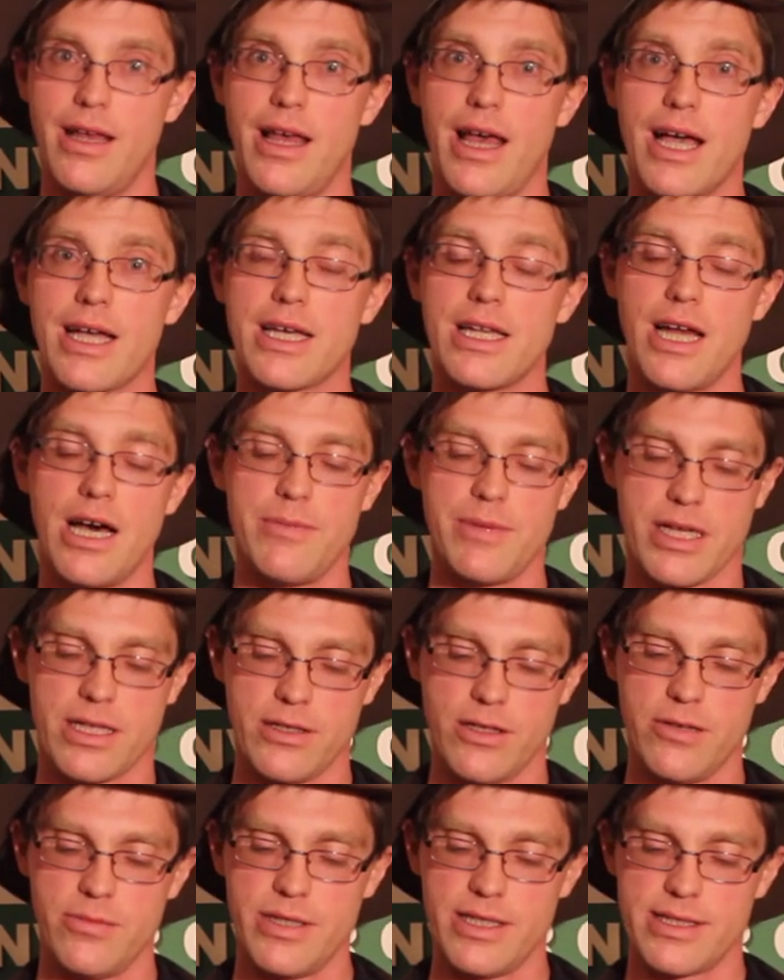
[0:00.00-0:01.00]
economic
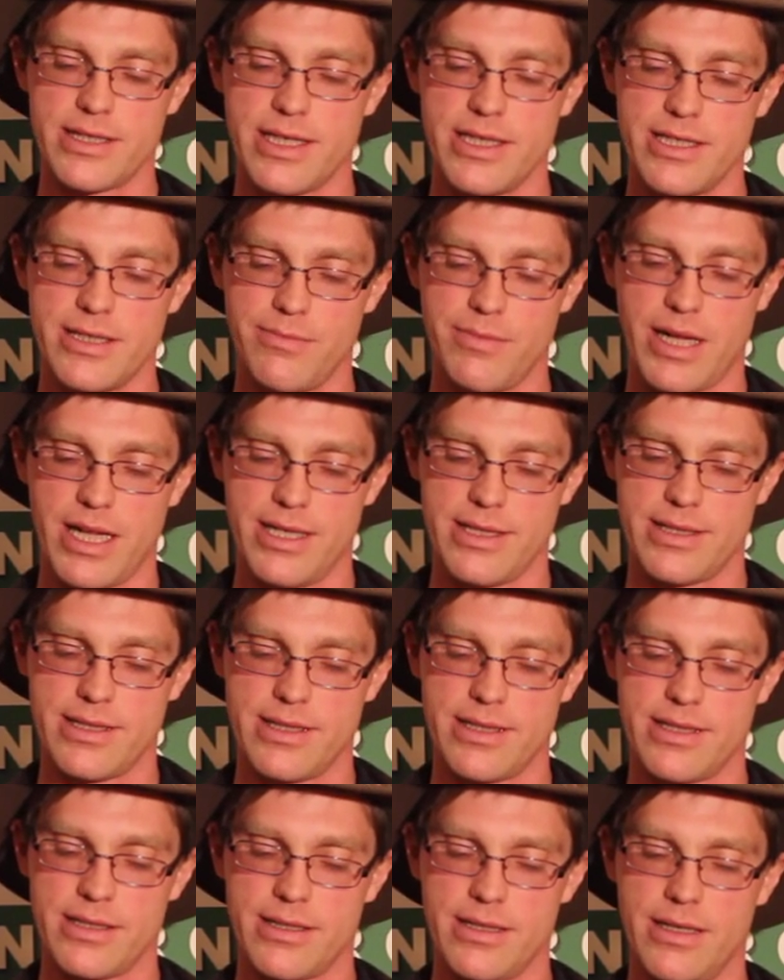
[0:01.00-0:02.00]
globalization
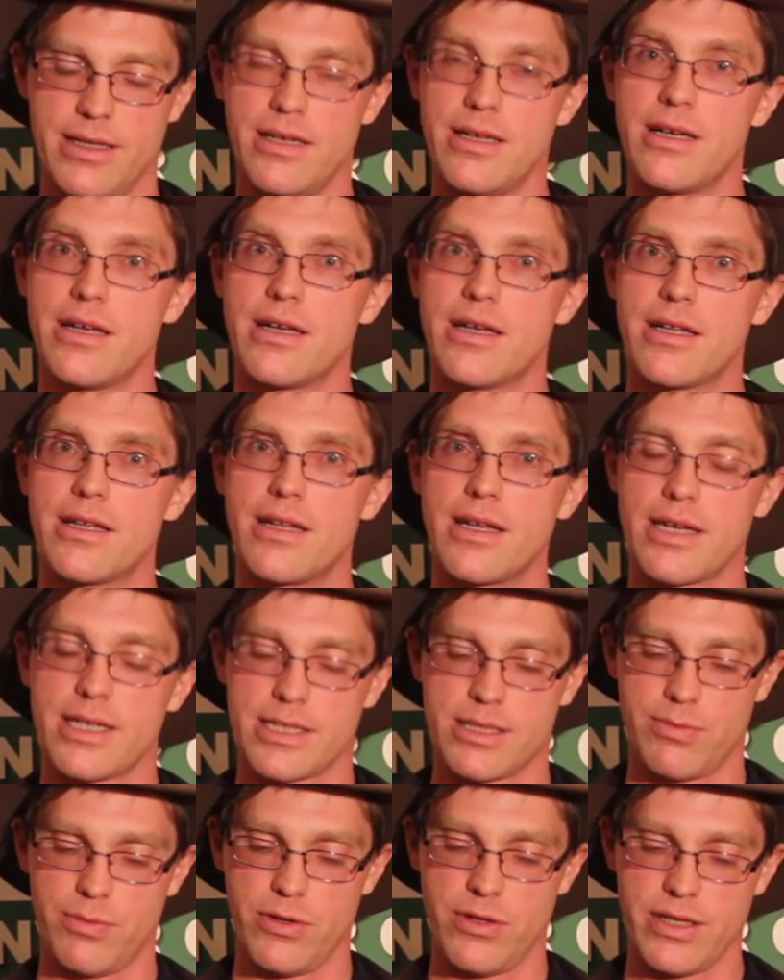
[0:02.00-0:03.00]
policies that
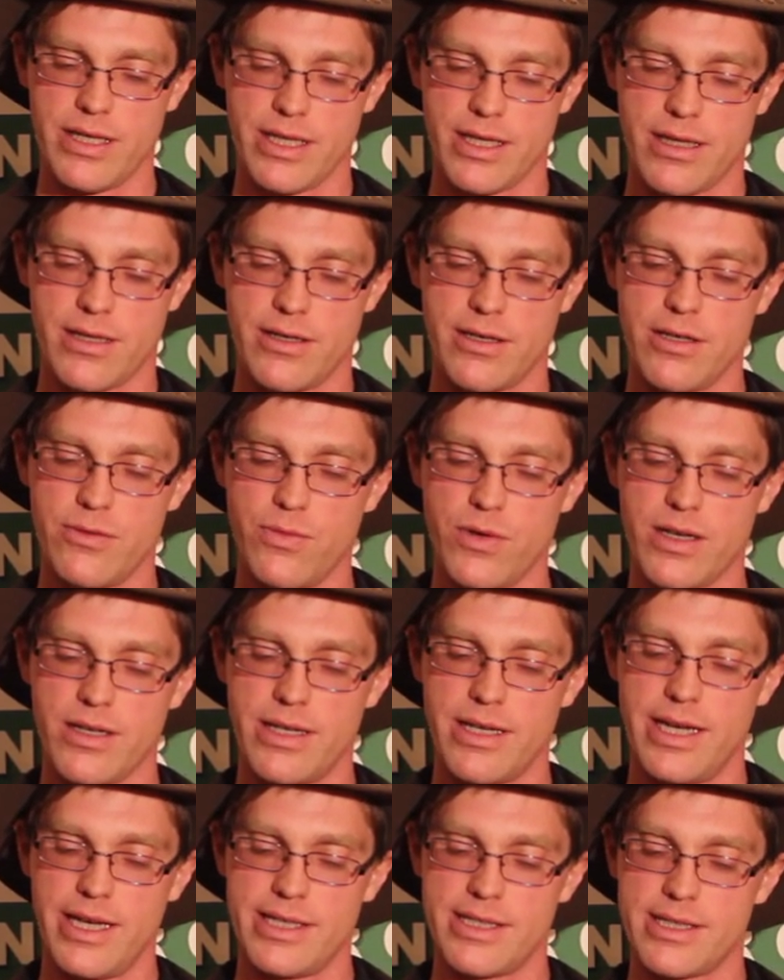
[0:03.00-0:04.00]
exploit third
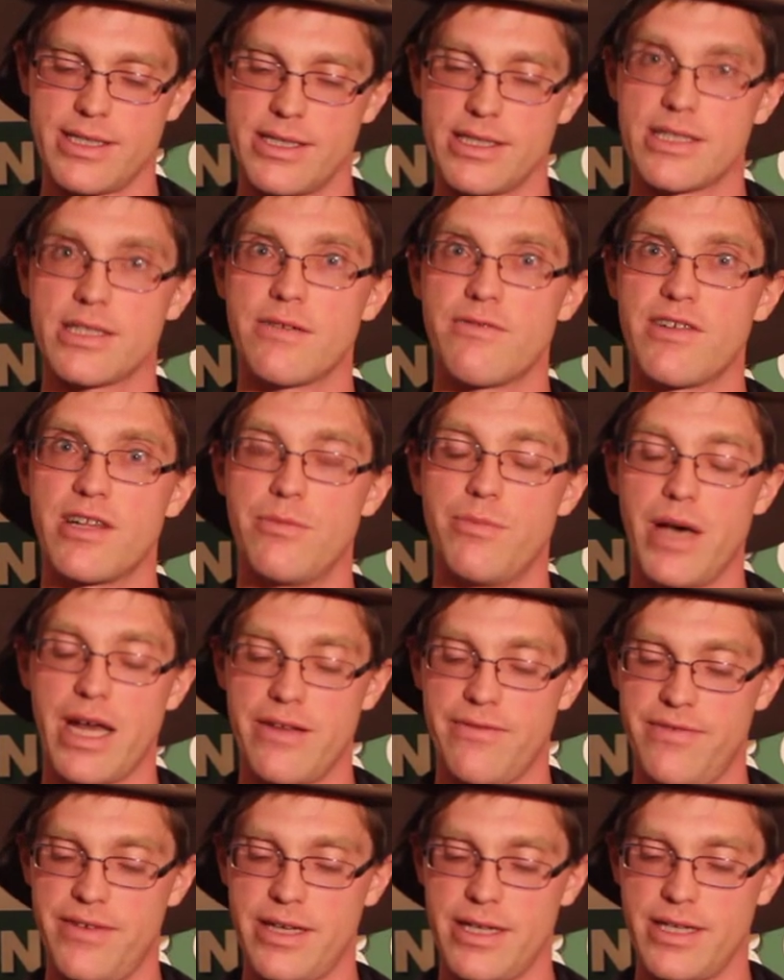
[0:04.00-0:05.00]
world nations for the
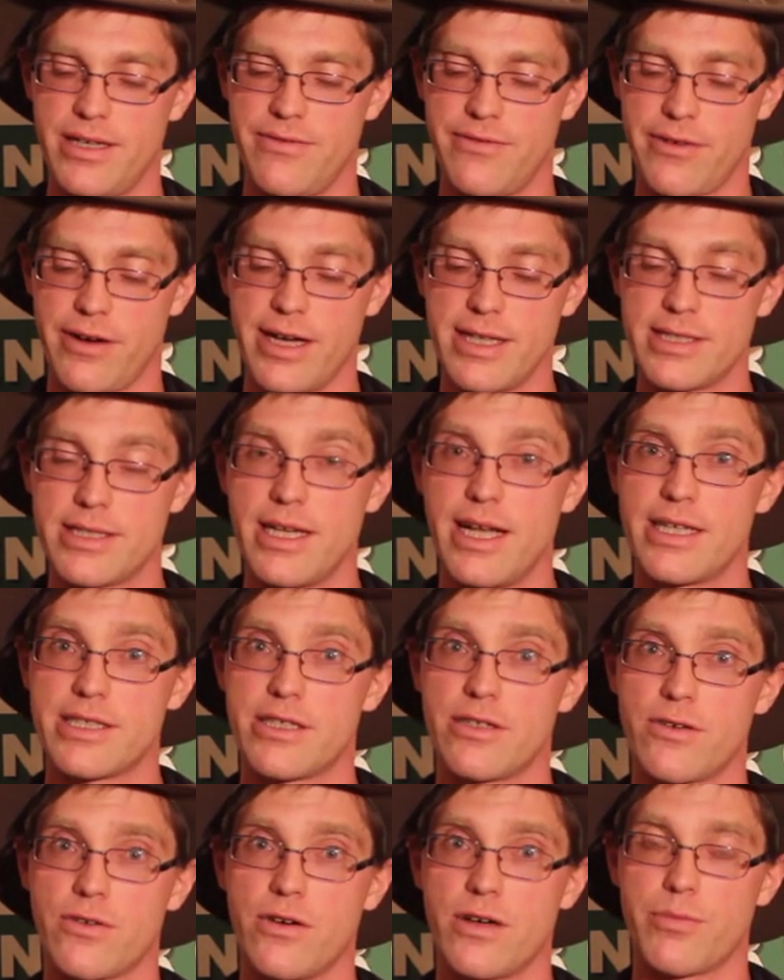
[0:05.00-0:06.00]
benefit of
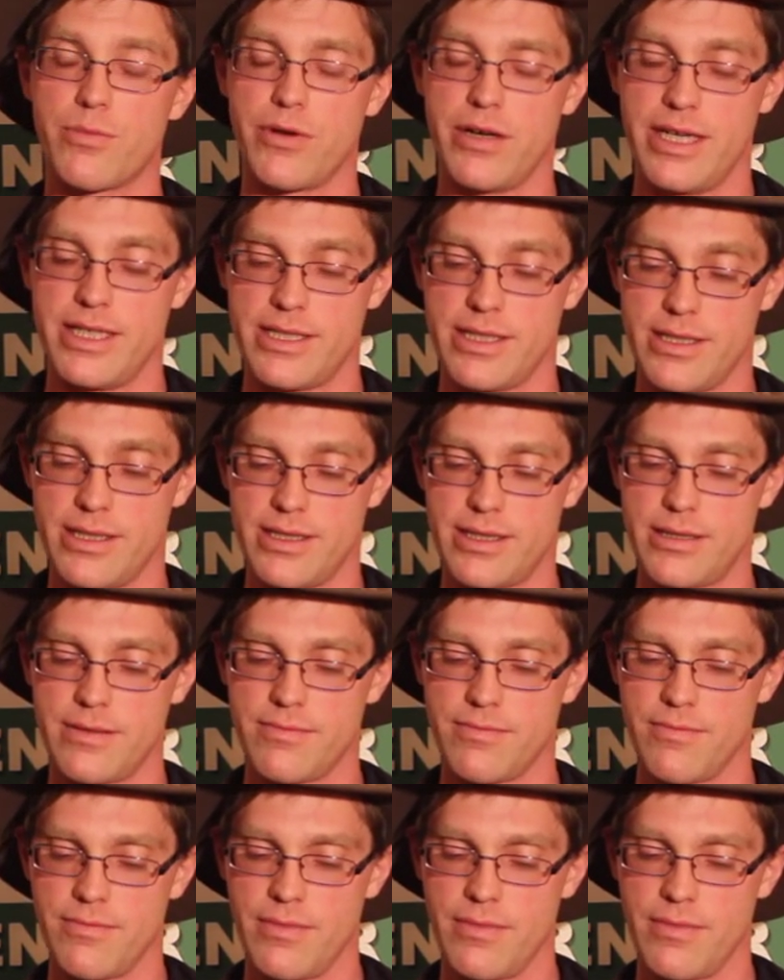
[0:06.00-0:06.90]
transnational corporations,